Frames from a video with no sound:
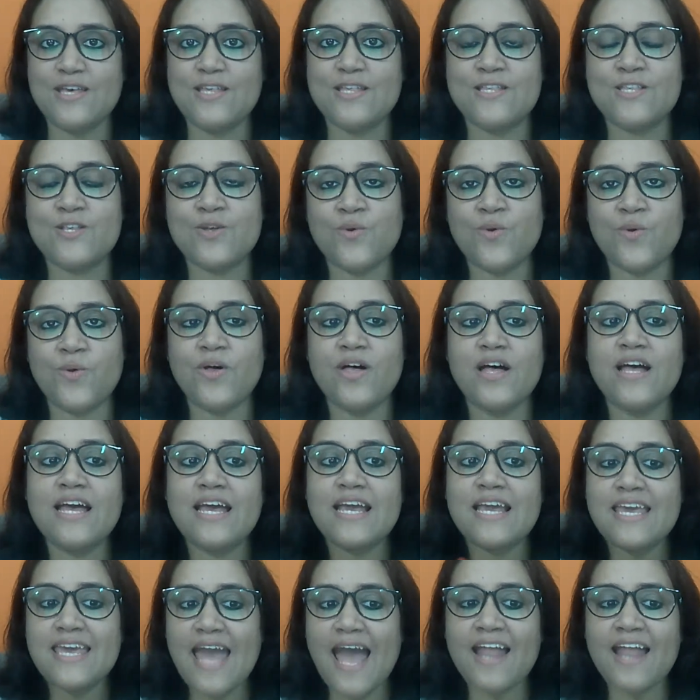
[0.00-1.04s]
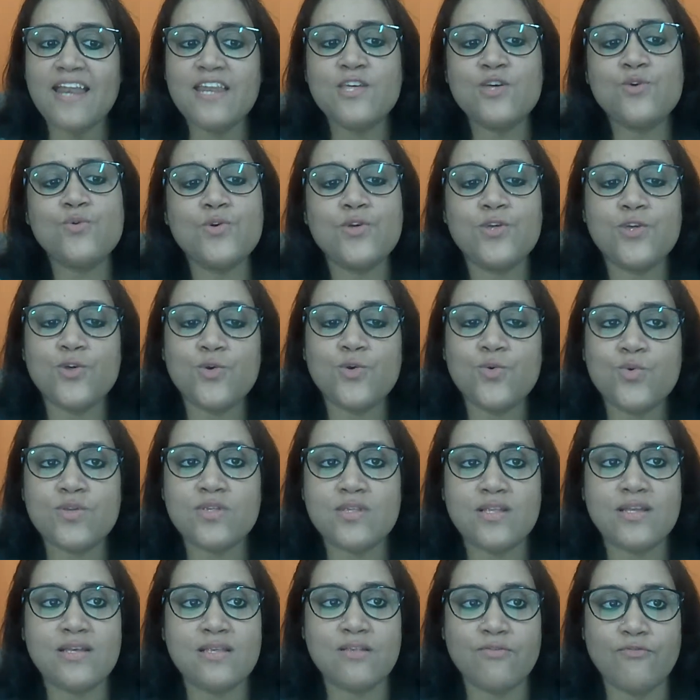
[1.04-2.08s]
So, can you use
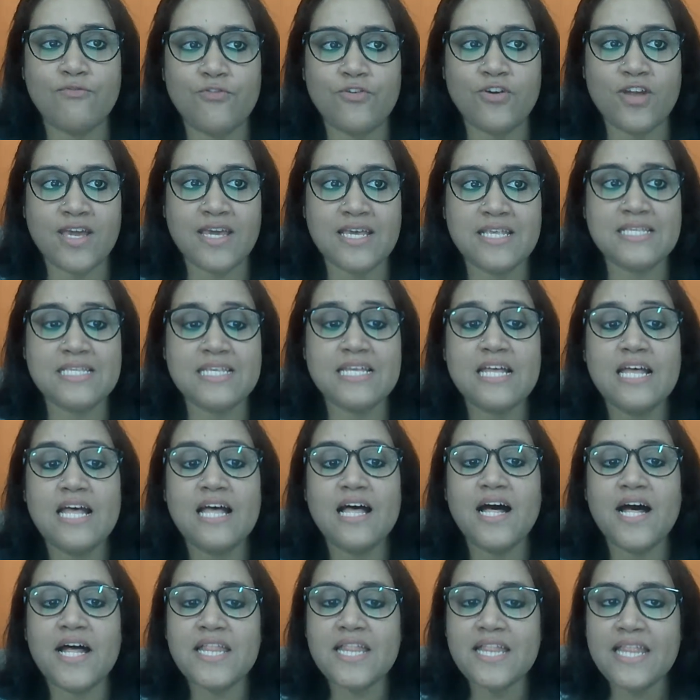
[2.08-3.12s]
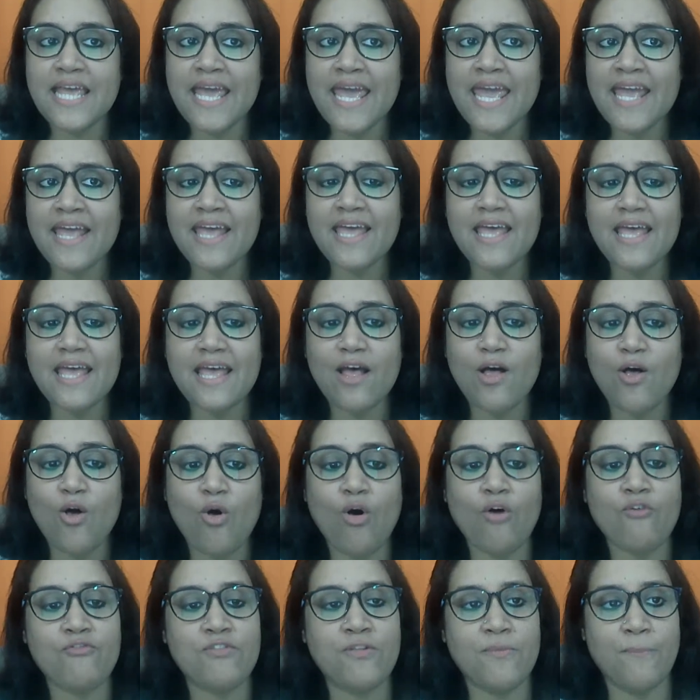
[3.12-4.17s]
this phrase, a thing
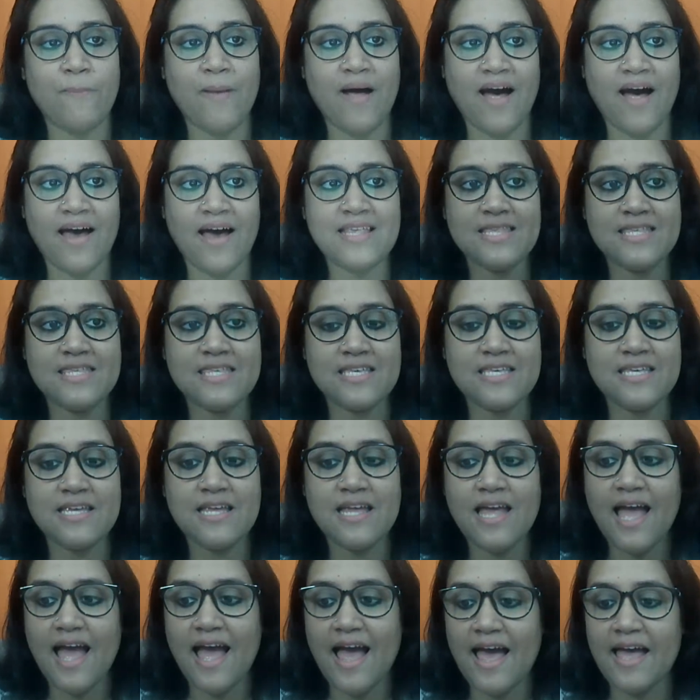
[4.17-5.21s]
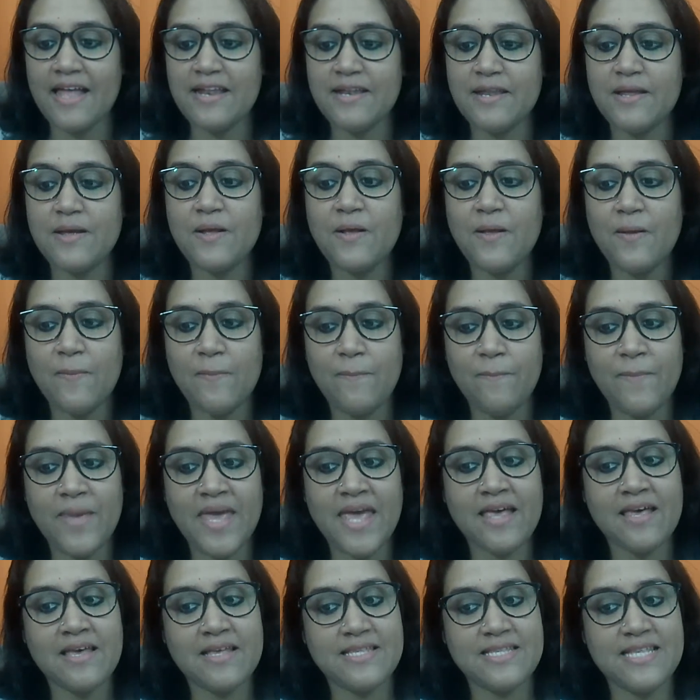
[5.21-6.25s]
of the past, and
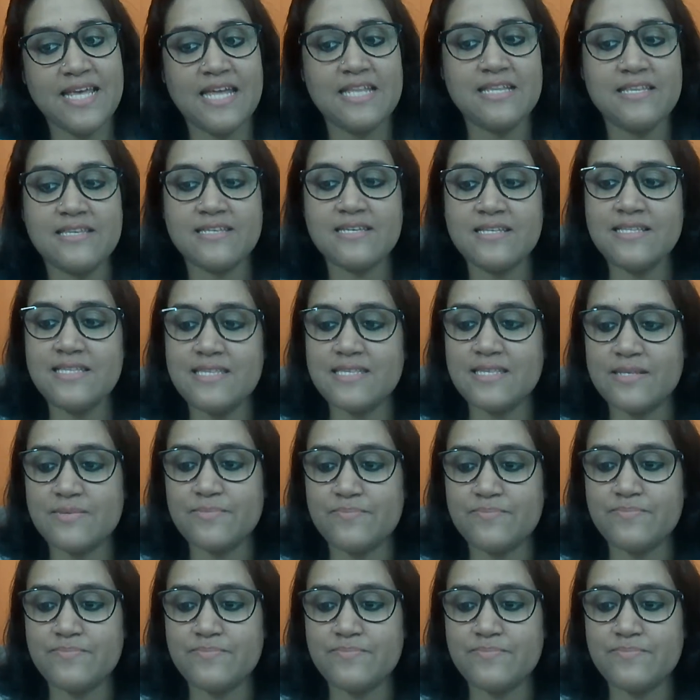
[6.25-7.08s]
make a sentence?